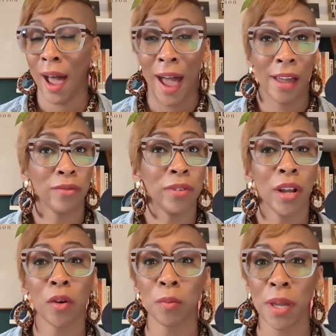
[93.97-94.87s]
I've
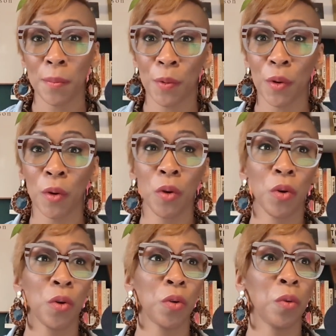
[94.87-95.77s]
known people
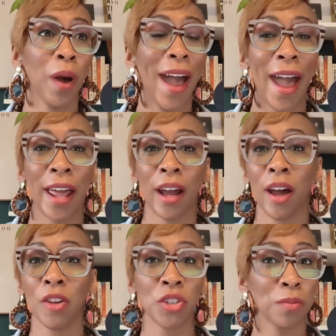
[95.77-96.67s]
who had
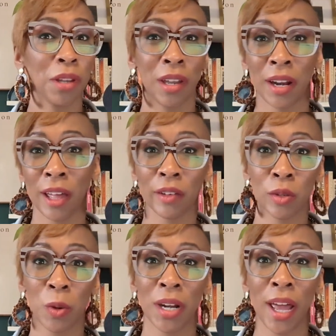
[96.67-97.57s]
$100 million
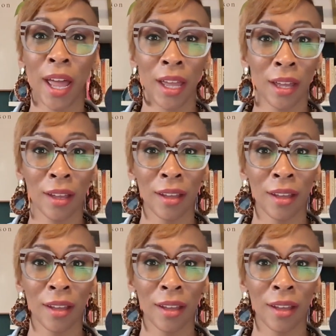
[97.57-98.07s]
one day